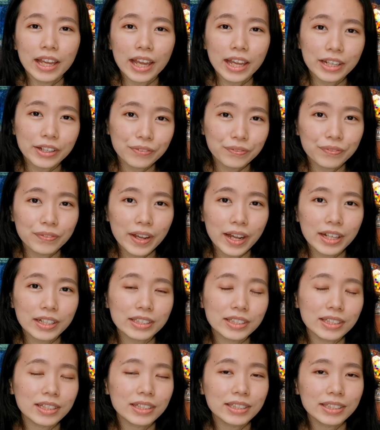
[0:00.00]
And in
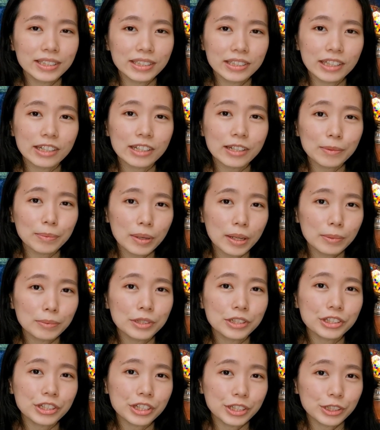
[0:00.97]
fact, a study
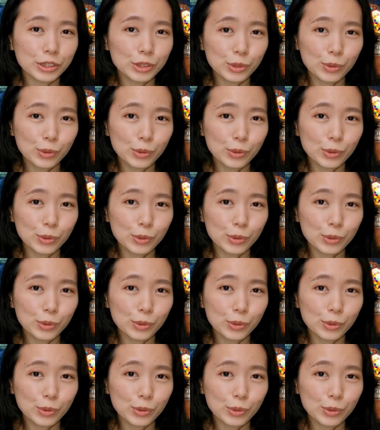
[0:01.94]
published in